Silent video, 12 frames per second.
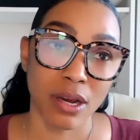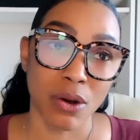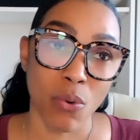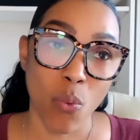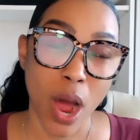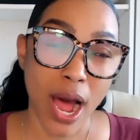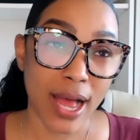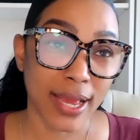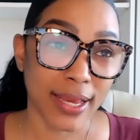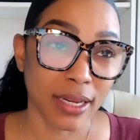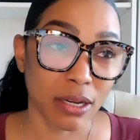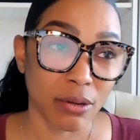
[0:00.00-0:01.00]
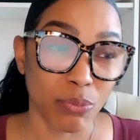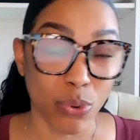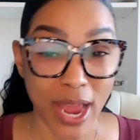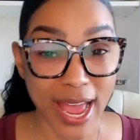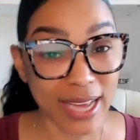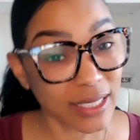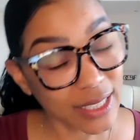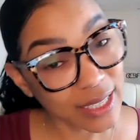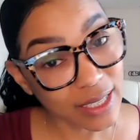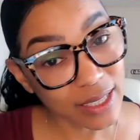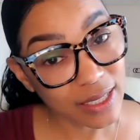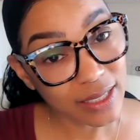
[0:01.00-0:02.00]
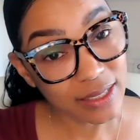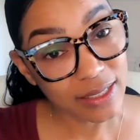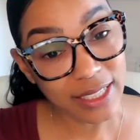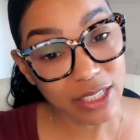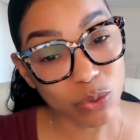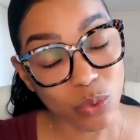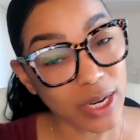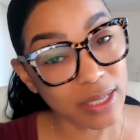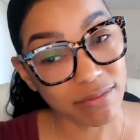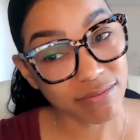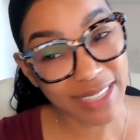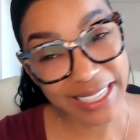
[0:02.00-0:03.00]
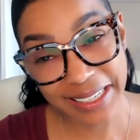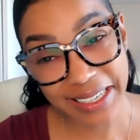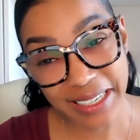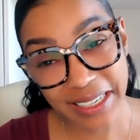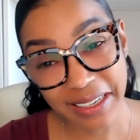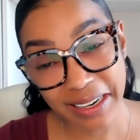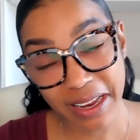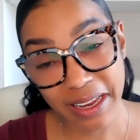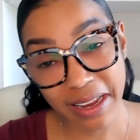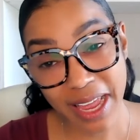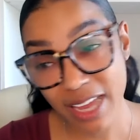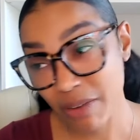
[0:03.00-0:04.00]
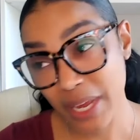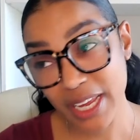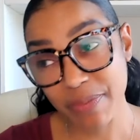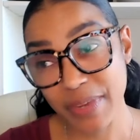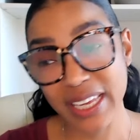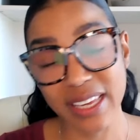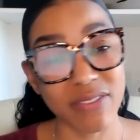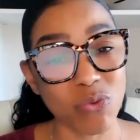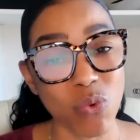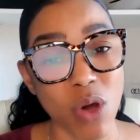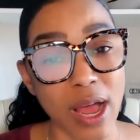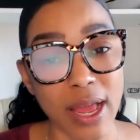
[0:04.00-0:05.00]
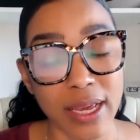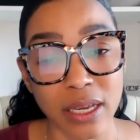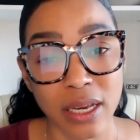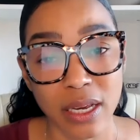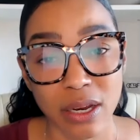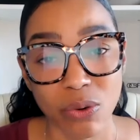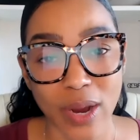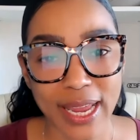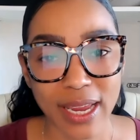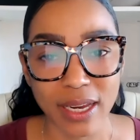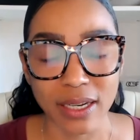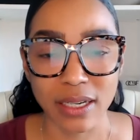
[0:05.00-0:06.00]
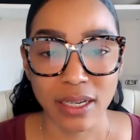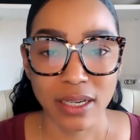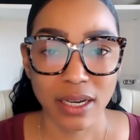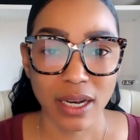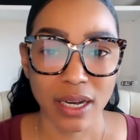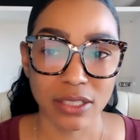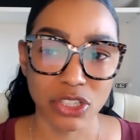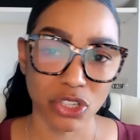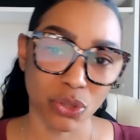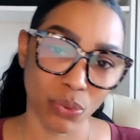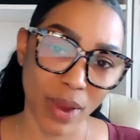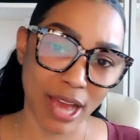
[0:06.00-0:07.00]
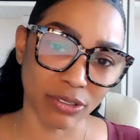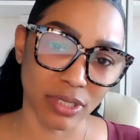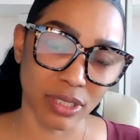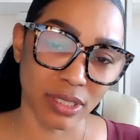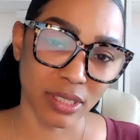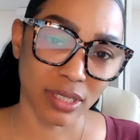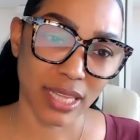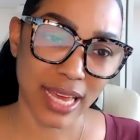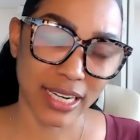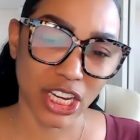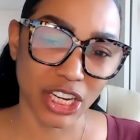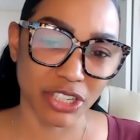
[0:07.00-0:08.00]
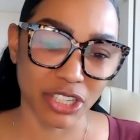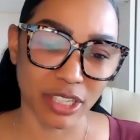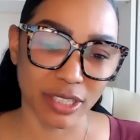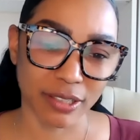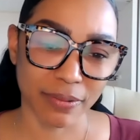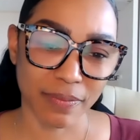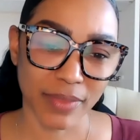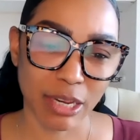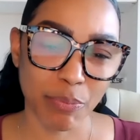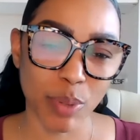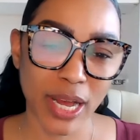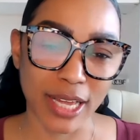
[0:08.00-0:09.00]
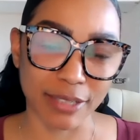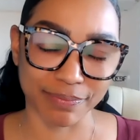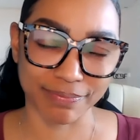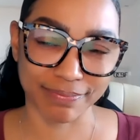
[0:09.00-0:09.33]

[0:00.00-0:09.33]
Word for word: why Bradley did what he did, and maybe even why Wade uh, took the route that he took. But